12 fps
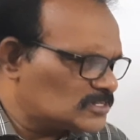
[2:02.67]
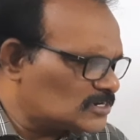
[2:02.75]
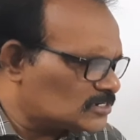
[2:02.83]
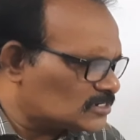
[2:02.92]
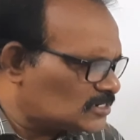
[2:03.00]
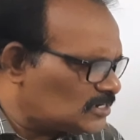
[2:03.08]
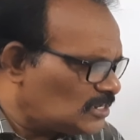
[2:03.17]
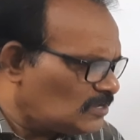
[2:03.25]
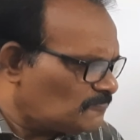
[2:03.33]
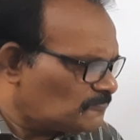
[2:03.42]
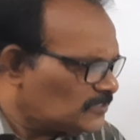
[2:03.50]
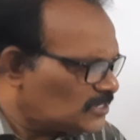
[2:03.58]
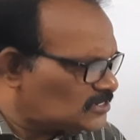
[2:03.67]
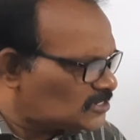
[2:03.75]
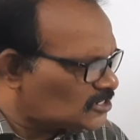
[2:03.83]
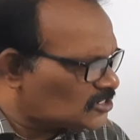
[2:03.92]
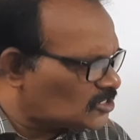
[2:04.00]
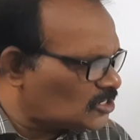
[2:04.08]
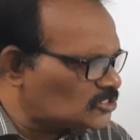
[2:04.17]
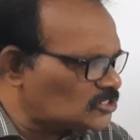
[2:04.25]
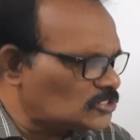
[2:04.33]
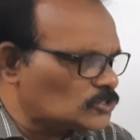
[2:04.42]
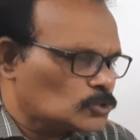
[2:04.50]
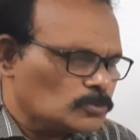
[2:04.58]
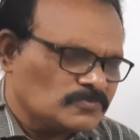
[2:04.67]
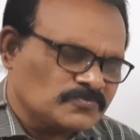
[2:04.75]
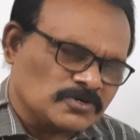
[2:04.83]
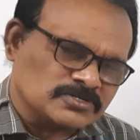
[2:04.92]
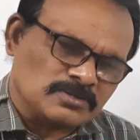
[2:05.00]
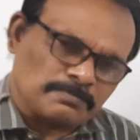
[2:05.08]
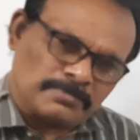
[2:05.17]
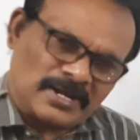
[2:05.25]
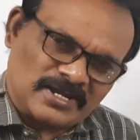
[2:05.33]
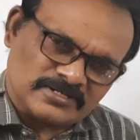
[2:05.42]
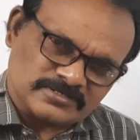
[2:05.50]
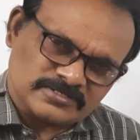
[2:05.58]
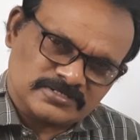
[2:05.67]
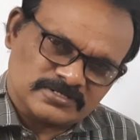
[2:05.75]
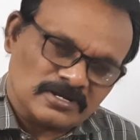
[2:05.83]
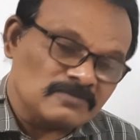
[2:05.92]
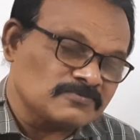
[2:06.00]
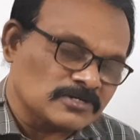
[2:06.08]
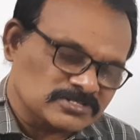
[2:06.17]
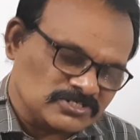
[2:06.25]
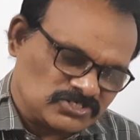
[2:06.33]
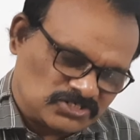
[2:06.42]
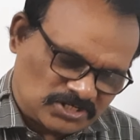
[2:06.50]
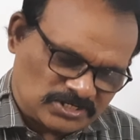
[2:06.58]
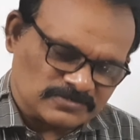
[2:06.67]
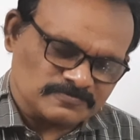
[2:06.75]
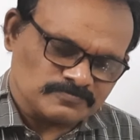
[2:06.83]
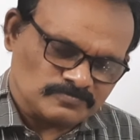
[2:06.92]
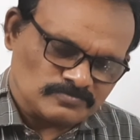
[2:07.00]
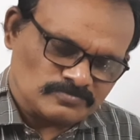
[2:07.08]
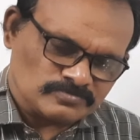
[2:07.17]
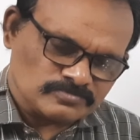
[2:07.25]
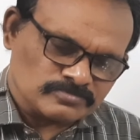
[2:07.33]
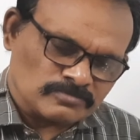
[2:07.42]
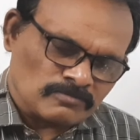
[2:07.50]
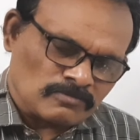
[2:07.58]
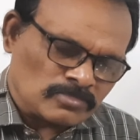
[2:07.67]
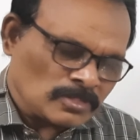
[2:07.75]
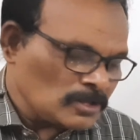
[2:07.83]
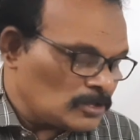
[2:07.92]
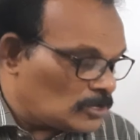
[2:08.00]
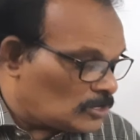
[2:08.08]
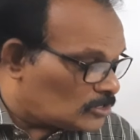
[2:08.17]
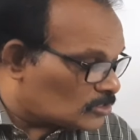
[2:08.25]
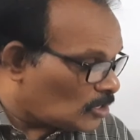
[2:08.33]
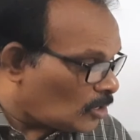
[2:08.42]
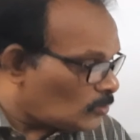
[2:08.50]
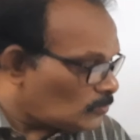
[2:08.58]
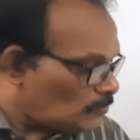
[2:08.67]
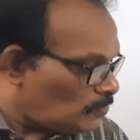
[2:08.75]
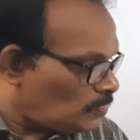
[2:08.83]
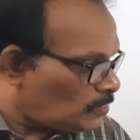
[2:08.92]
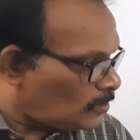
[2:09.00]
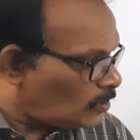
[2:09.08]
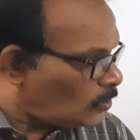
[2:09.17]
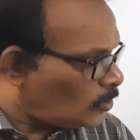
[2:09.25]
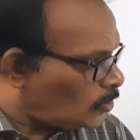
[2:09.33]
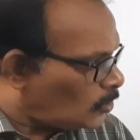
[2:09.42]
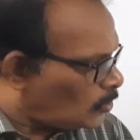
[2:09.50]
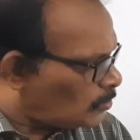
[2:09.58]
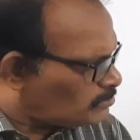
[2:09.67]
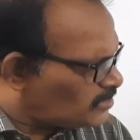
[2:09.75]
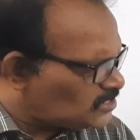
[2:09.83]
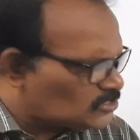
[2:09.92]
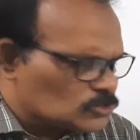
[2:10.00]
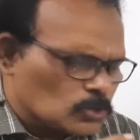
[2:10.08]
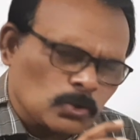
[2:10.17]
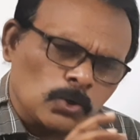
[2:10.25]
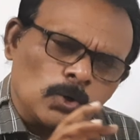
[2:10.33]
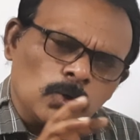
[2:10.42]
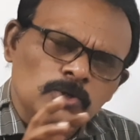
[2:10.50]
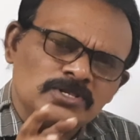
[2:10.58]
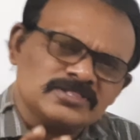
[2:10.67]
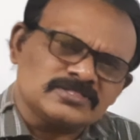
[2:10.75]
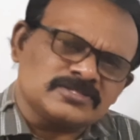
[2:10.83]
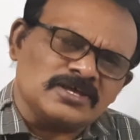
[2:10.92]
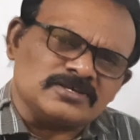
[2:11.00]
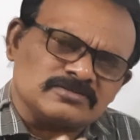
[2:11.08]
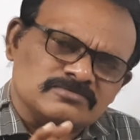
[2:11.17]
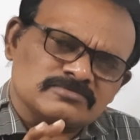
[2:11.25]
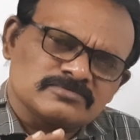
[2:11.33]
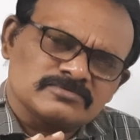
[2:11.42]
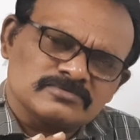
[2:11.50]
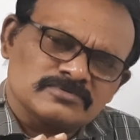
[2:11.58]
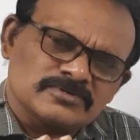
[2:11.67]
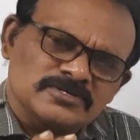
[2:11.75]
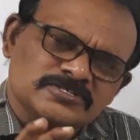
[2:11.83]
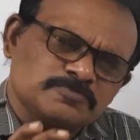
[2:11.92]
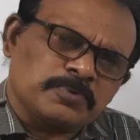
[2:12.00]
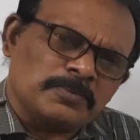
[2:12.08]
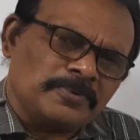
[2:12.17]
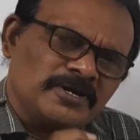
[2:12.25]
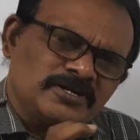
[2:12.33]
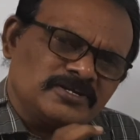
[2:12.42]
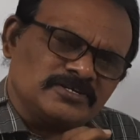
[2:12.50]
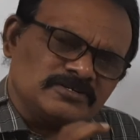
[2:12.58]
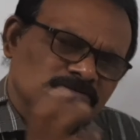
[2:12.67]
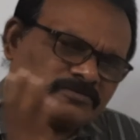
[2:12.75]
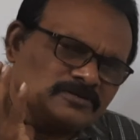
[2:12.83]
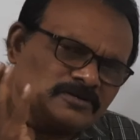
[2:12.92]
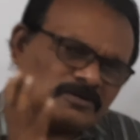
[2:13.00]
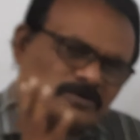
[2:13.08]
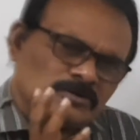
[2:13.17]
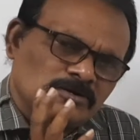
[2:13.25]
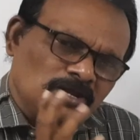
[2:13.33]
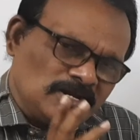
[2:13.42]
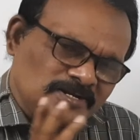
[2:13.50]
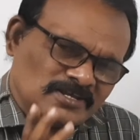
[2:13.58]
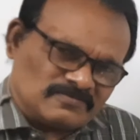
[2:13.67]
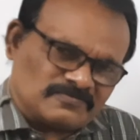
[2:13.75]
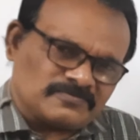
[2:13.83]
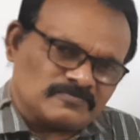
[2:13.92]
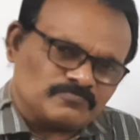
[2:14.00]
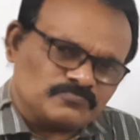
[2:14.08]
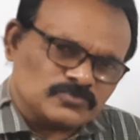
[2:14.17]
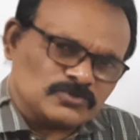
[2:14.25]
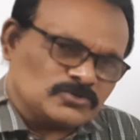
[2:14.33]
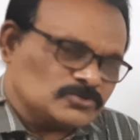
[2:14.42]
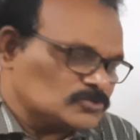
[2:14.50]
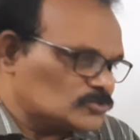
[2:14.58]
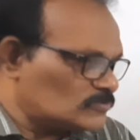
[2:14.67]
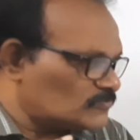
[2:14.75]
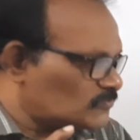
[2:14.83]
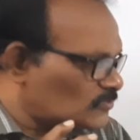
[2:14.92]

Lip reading: that leaf is a kitchen room for the plant, for the tree. Now, means whole thing is prepared in leaf. So,